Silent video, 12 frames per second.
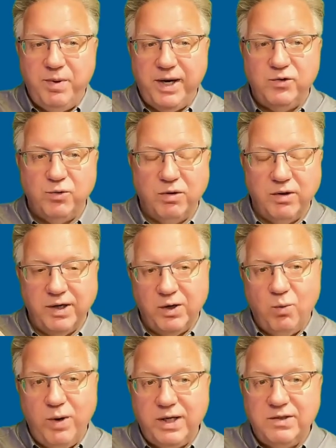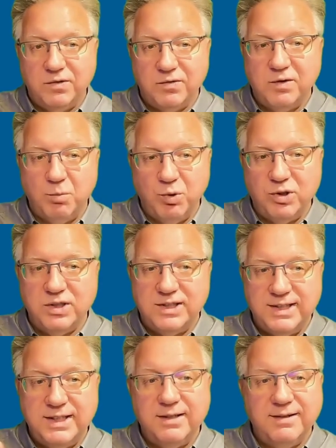really quick so someone could see
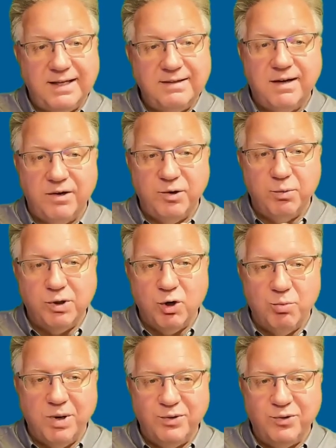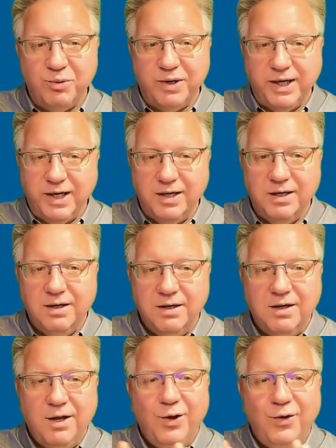it. That's how you would go about doing it.
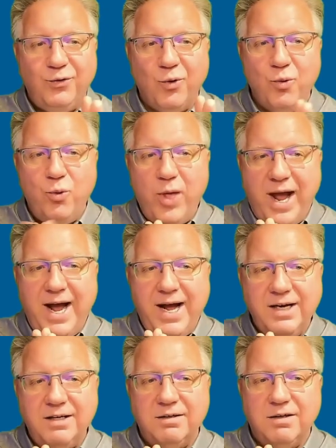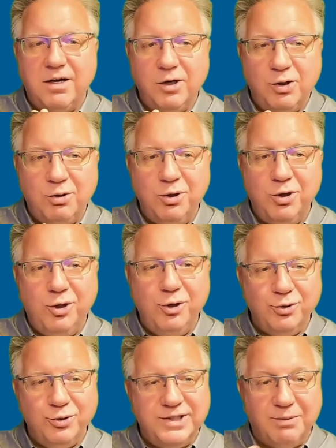So that
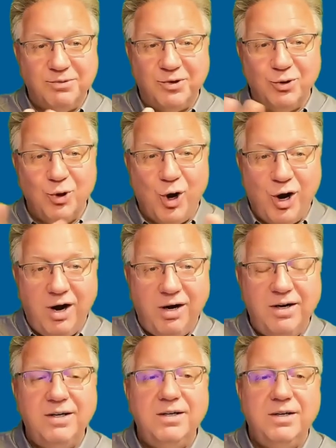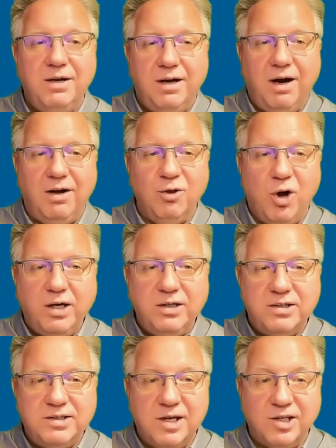concludes. That was a long
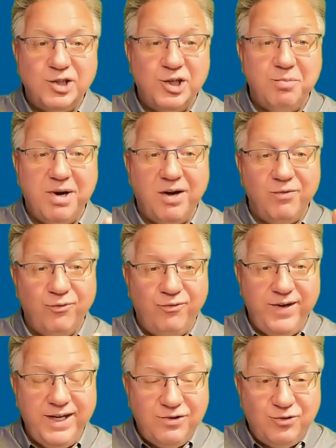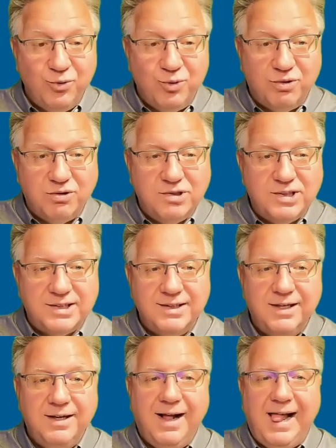discussion about vtools,
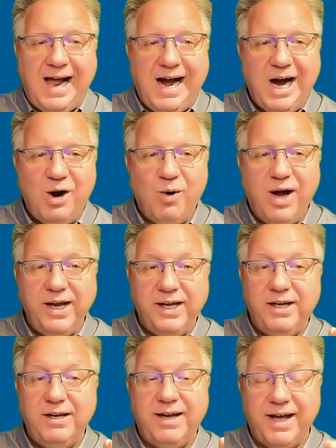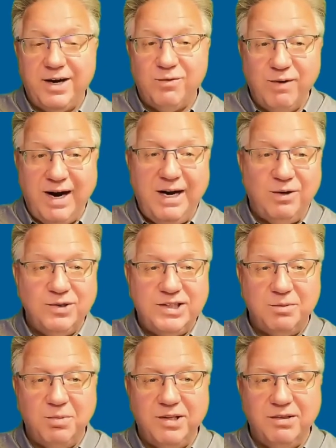how I get around some
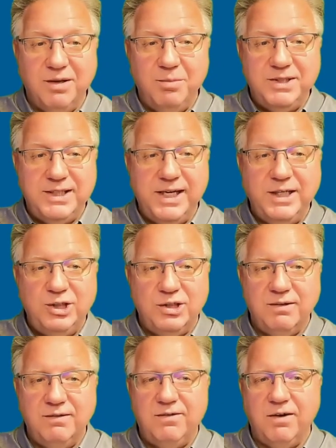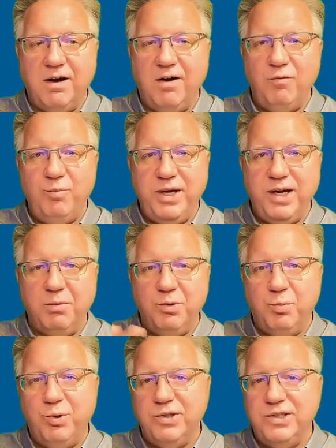of the limitations of being able to
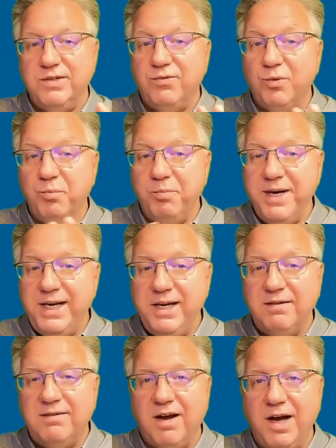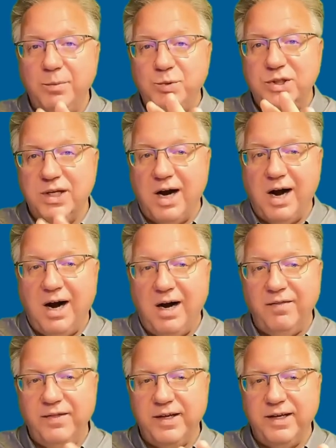put different media types on
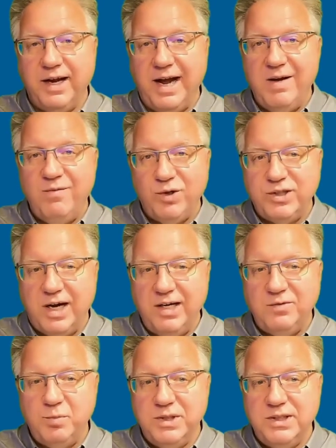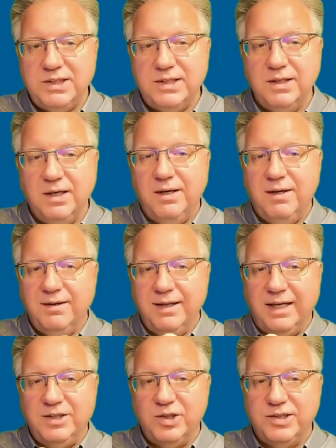the advertisements, not
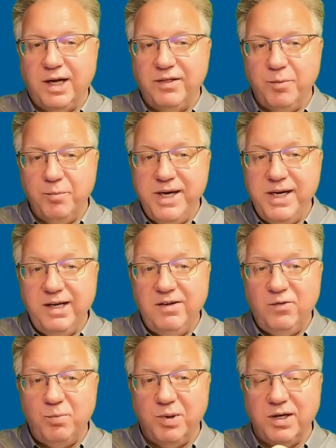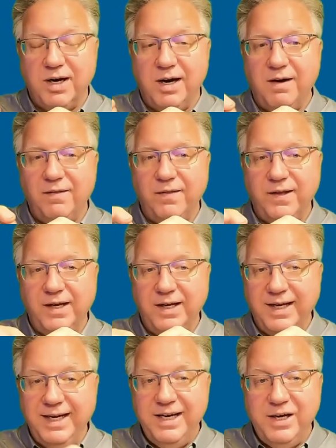just on the meetings, but on the
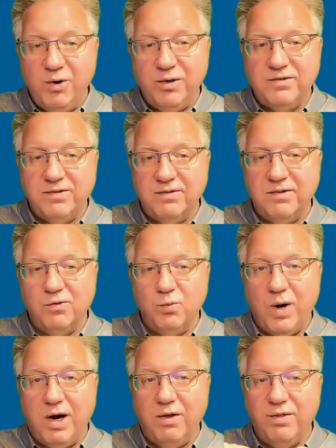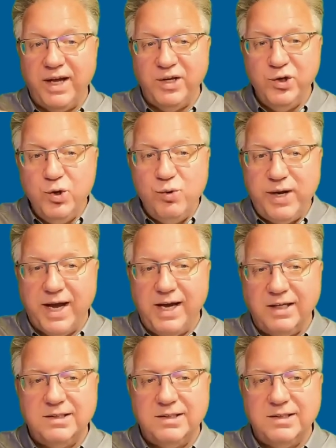e-notices as well that you get